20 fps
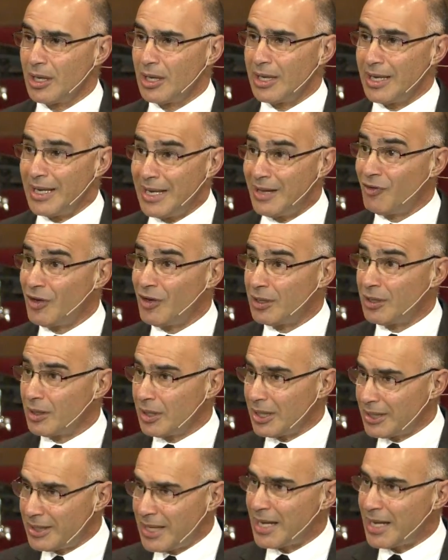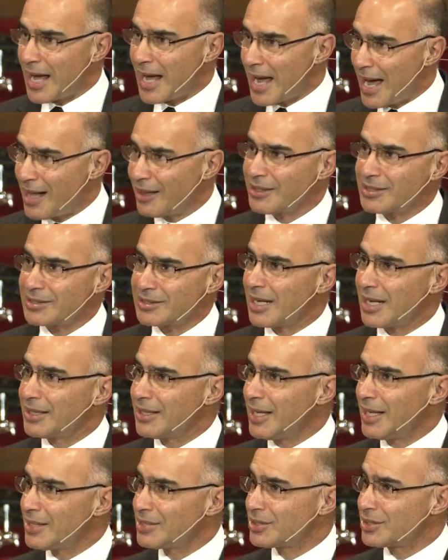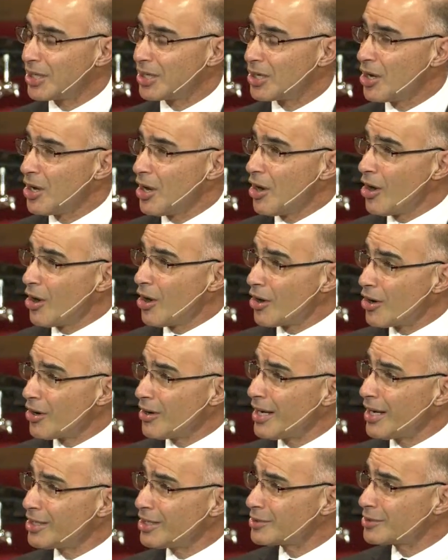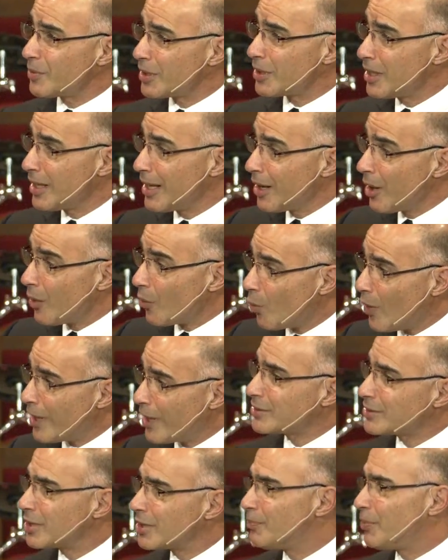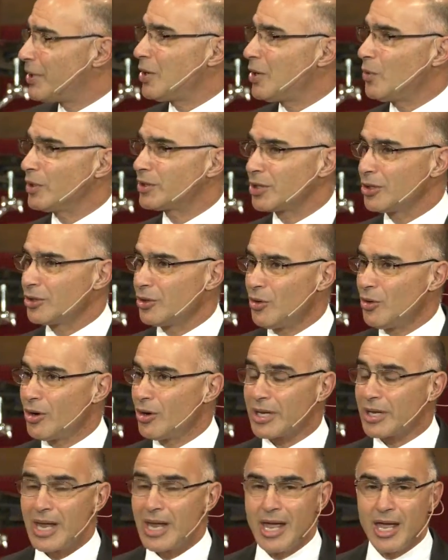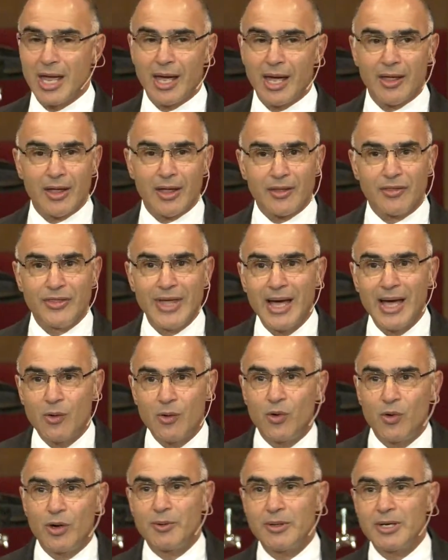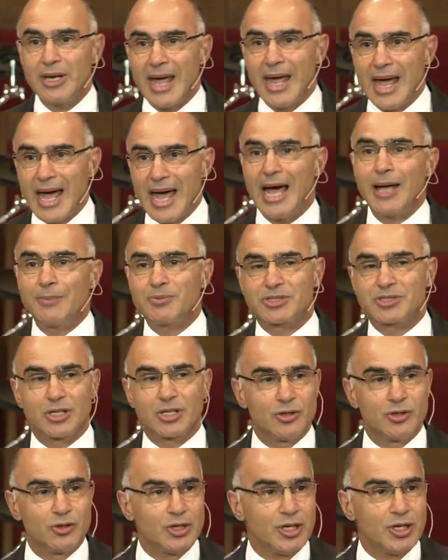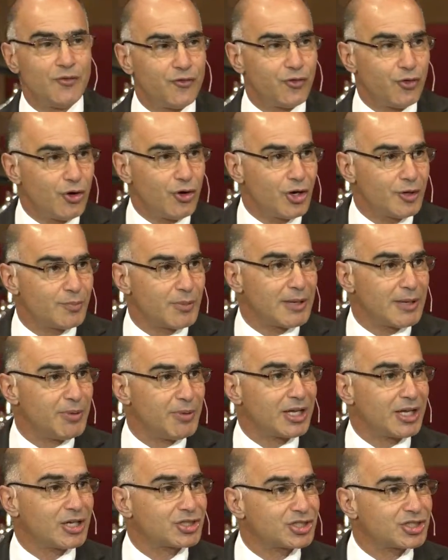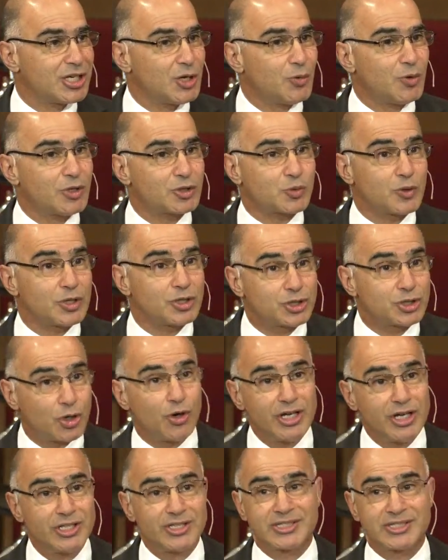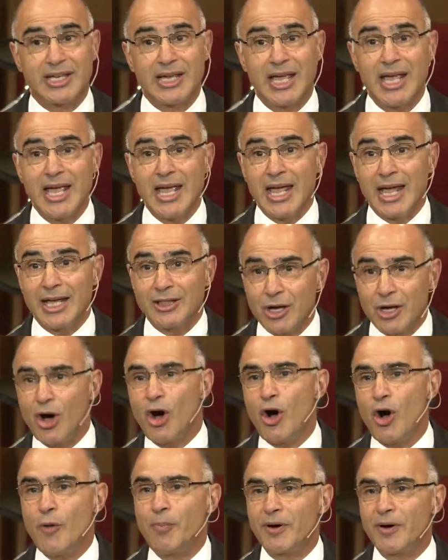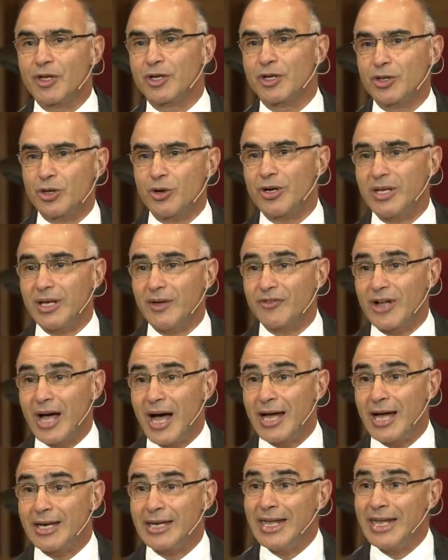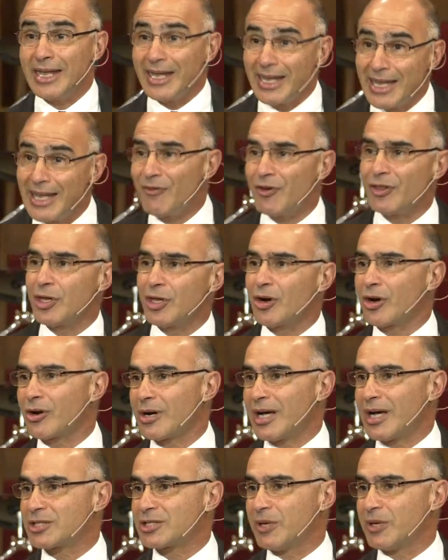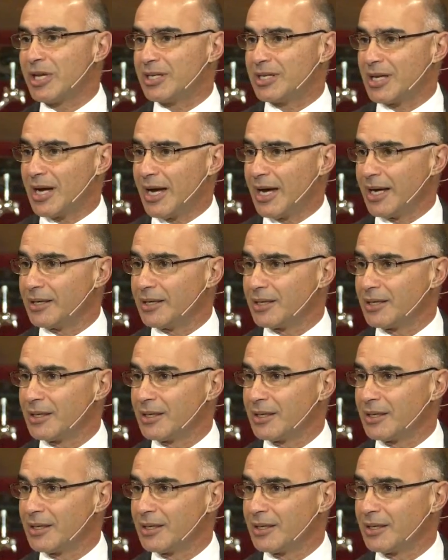Even, again, Alice Dakesian, her husband went to be with the Lord. That woman absolutely floored me because she was rejoicing in the hope of the glory of God, even though her husband had died.